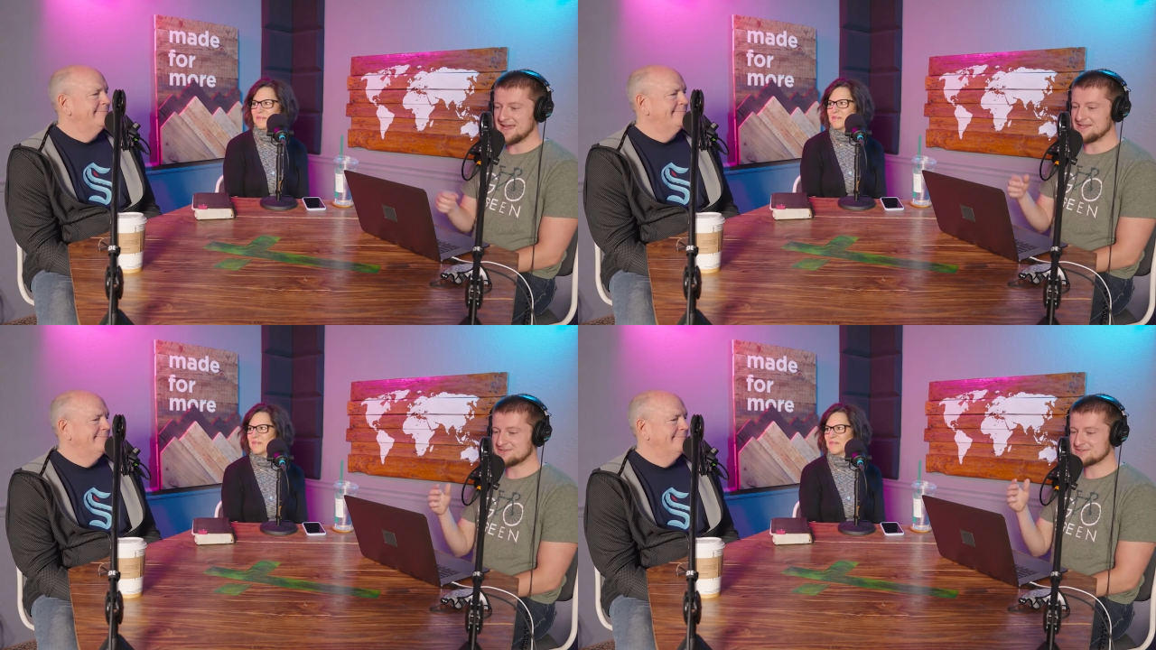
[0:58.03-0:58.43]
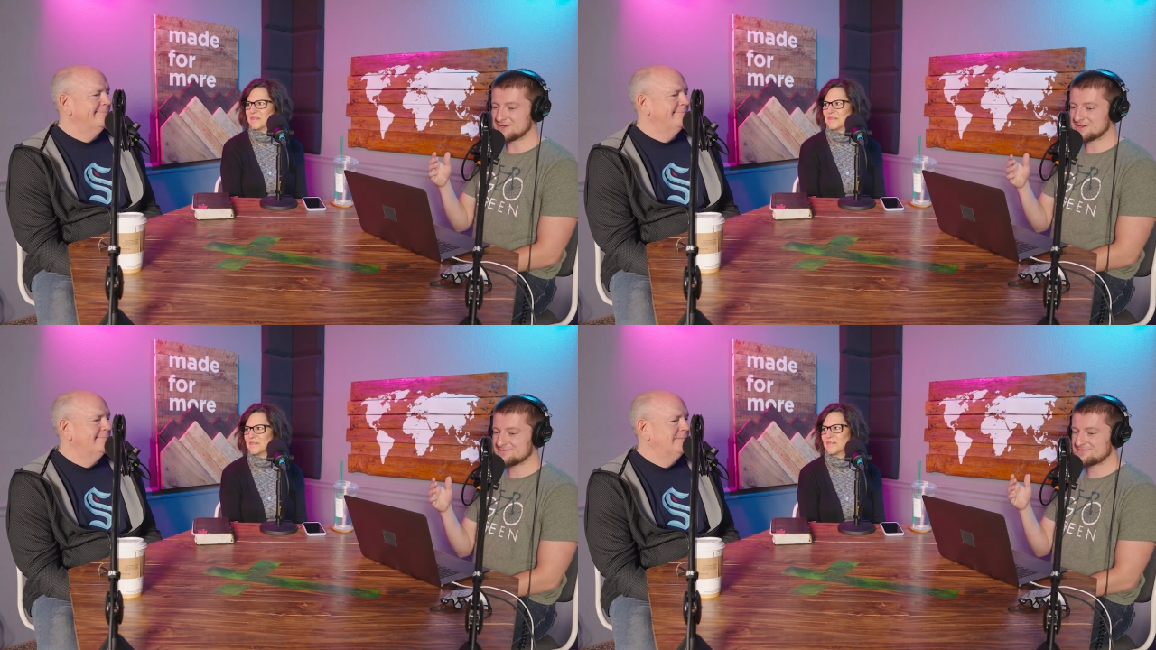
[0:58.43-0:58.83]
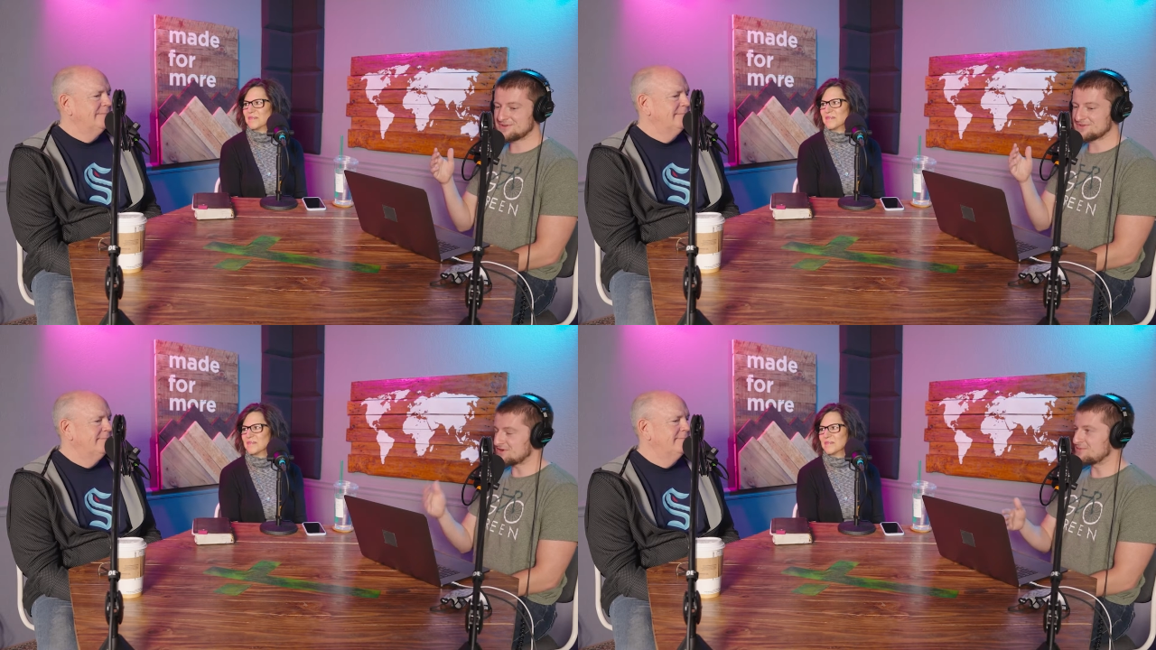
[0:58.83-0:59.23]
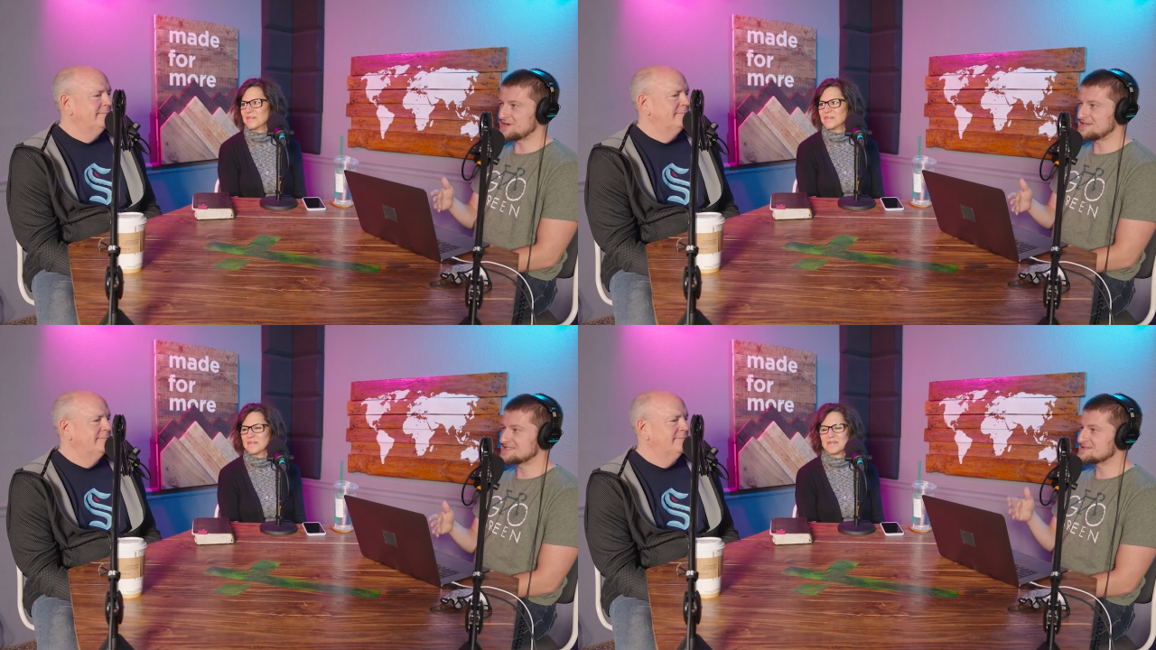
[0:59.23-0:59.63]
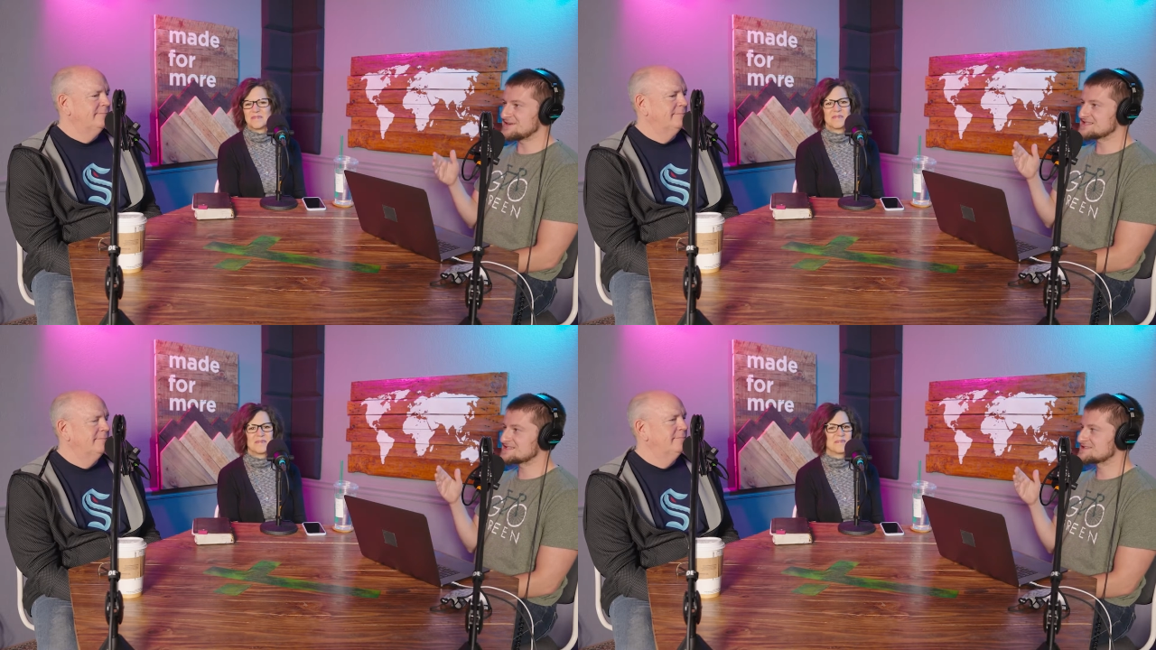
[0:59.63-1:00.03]
Speaker 1: And you took your three boys and
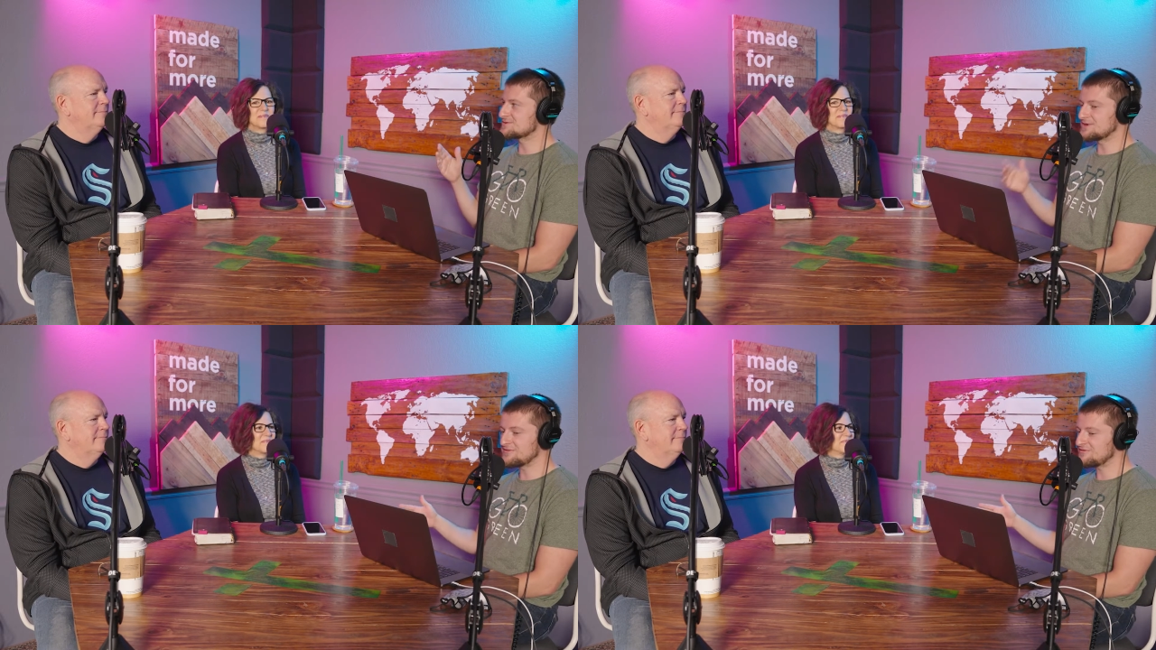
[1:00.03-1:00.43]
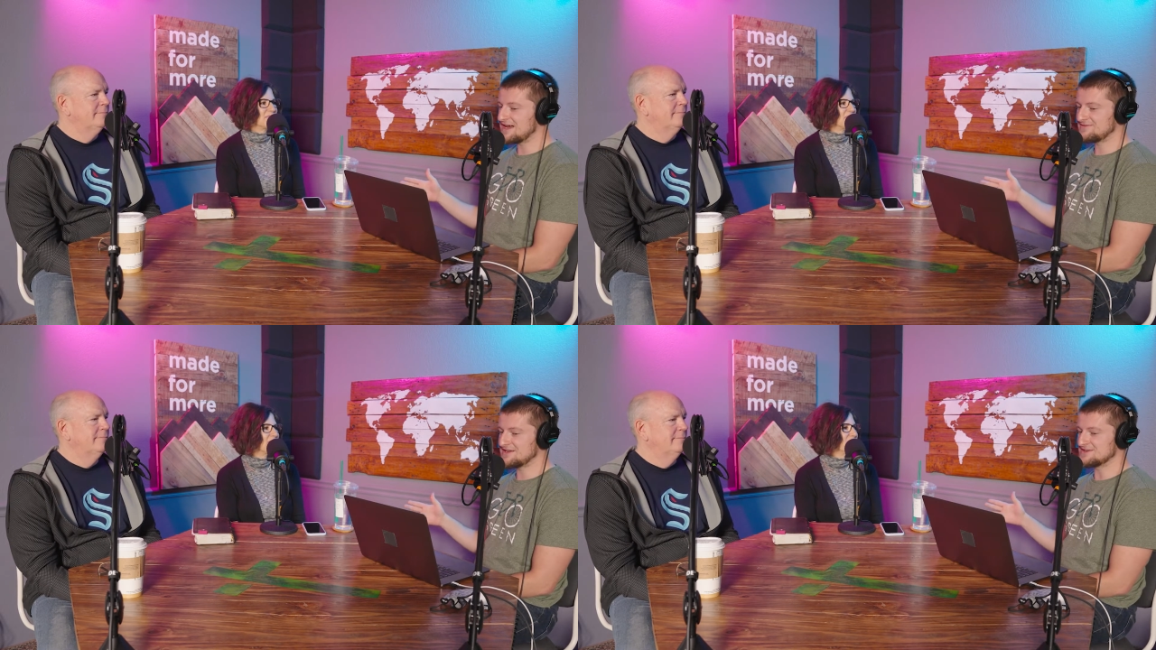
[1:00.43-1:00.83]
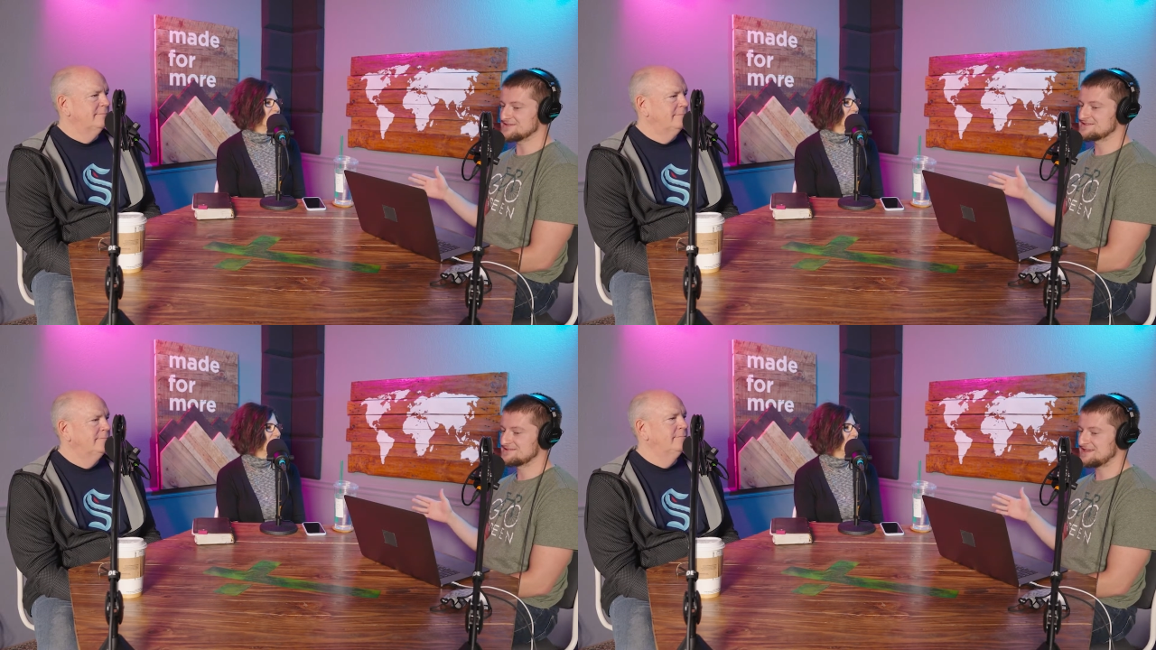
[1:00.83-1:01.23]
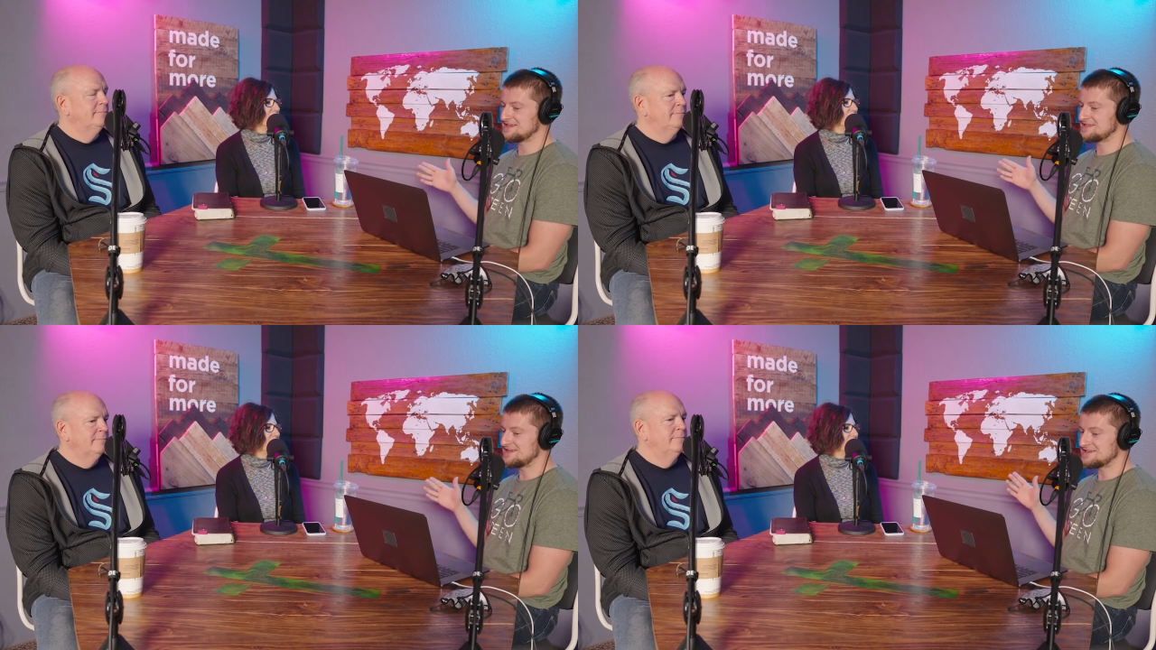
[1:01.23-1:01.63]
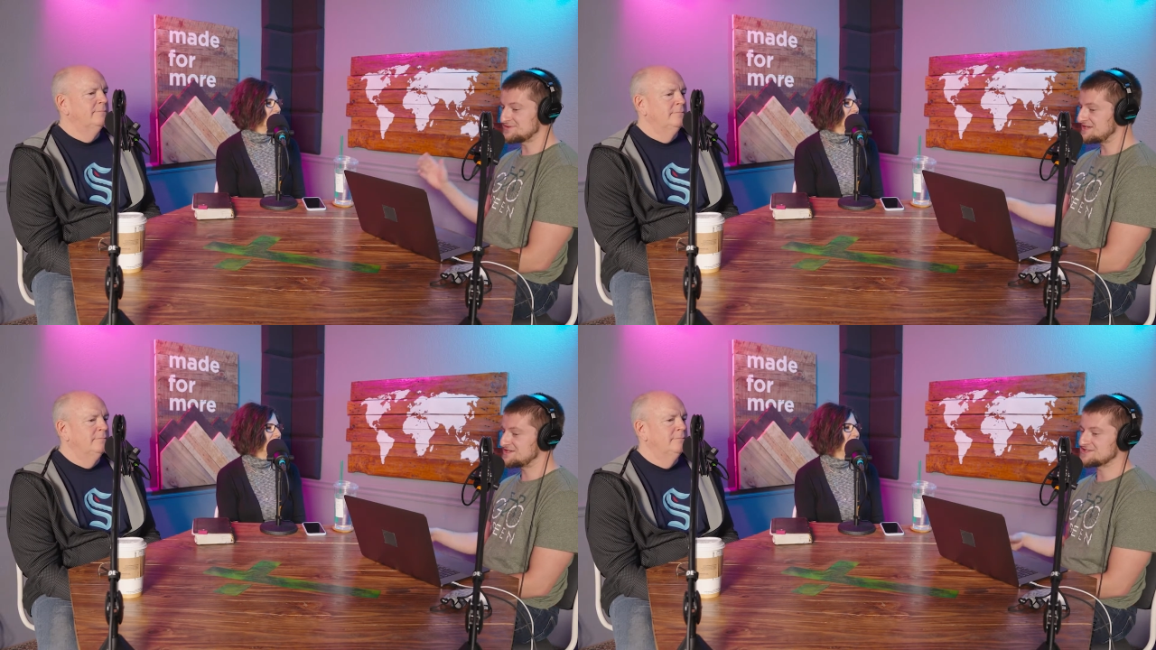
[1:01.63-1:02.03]
spent twenty-five years in
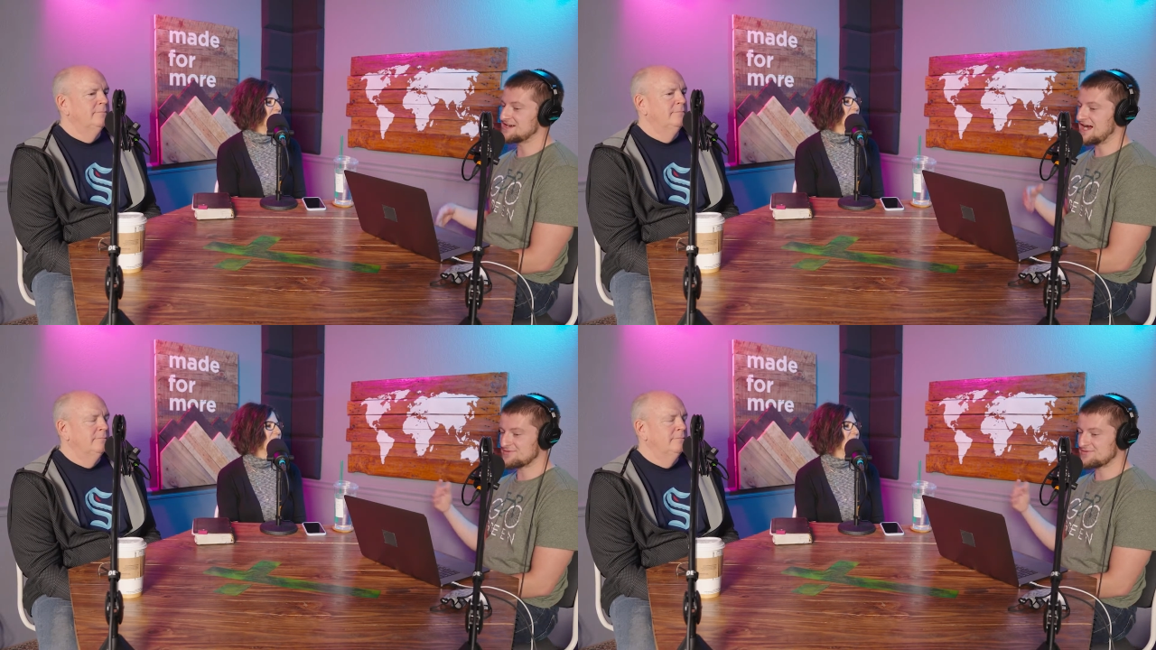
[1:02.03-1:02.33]
Indonesia,